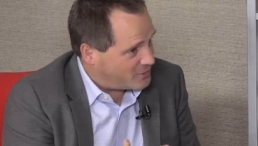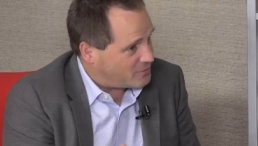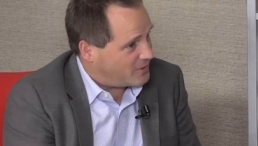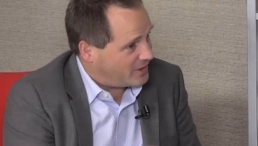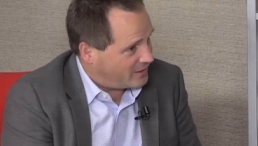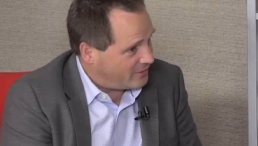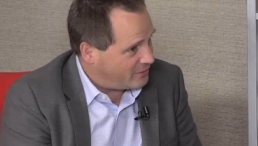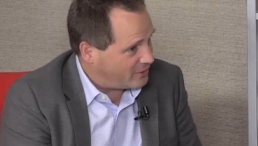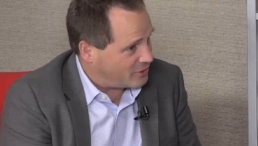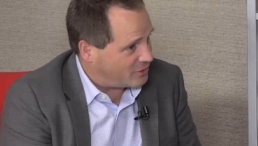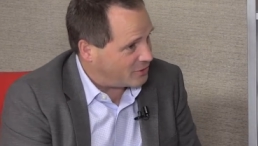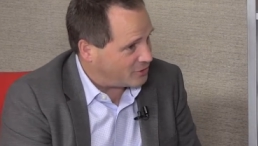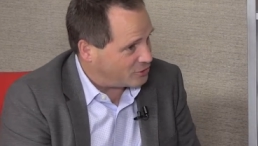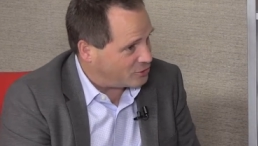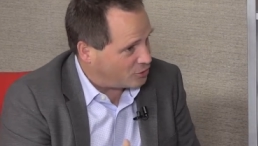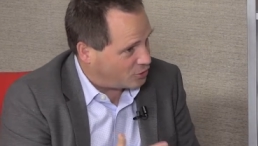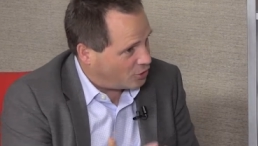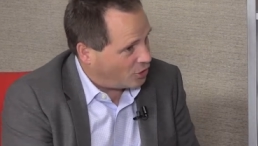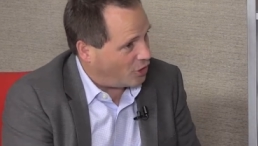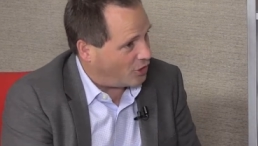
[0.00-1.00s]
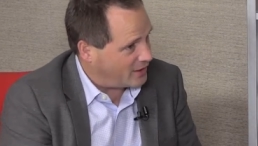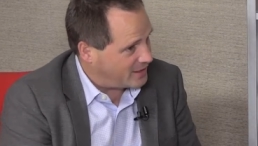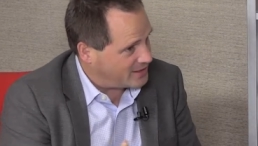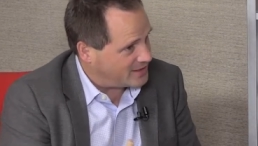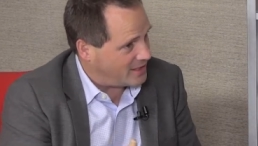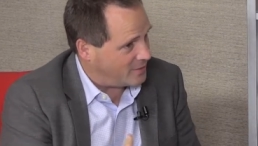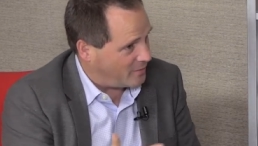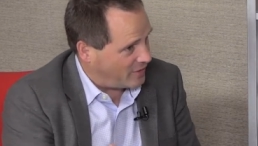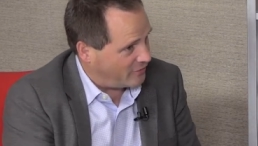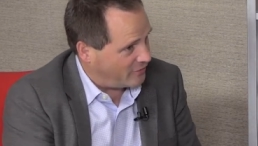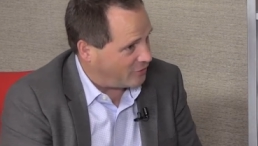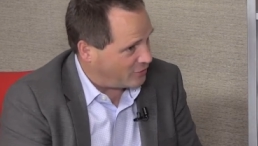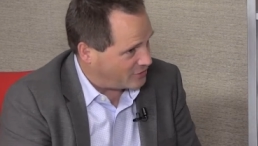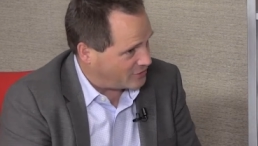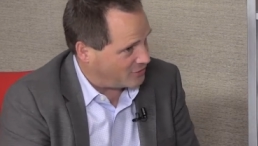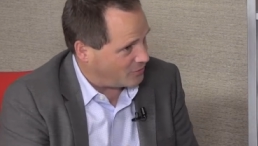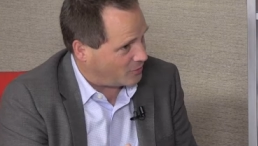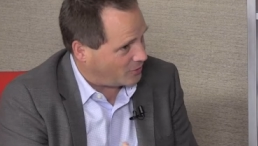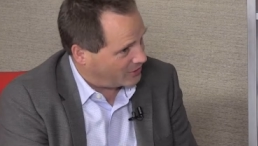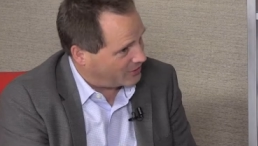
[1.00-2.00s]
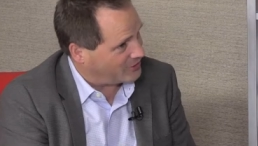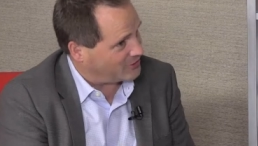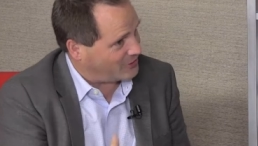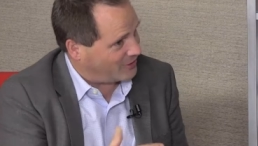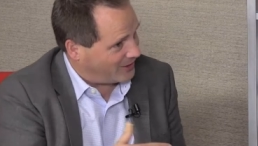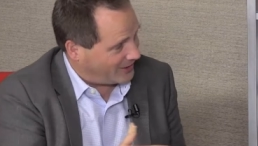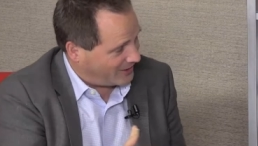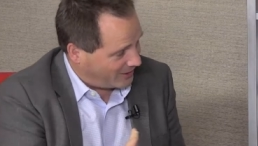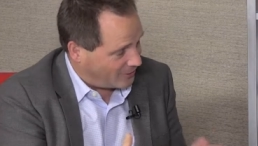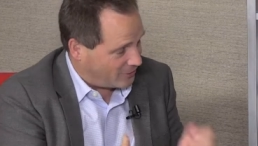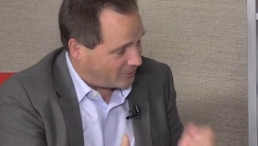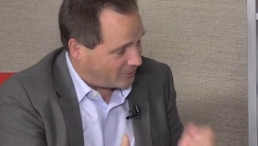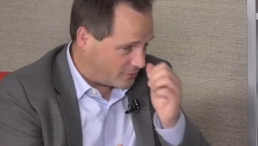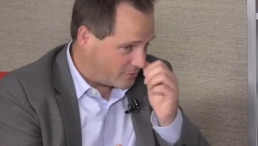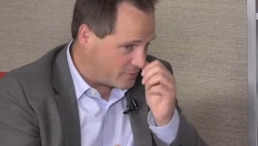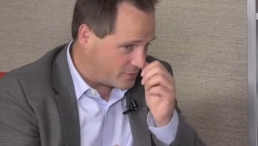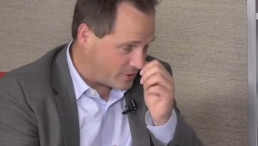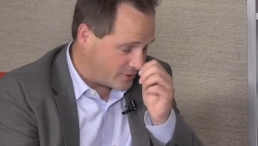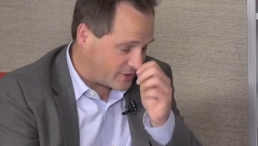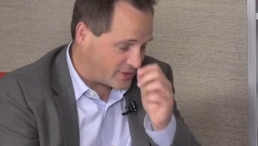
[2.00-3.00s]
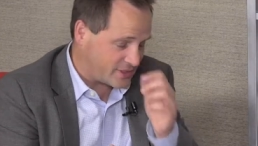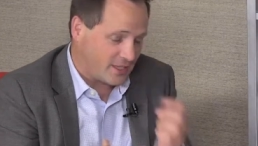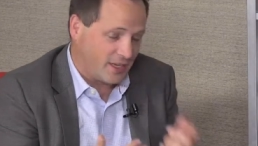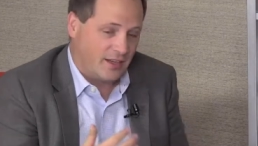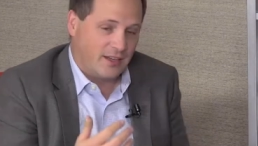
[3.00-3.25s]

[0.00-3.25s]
it's really difficult to call and say my phone is not working, so I can't order room service.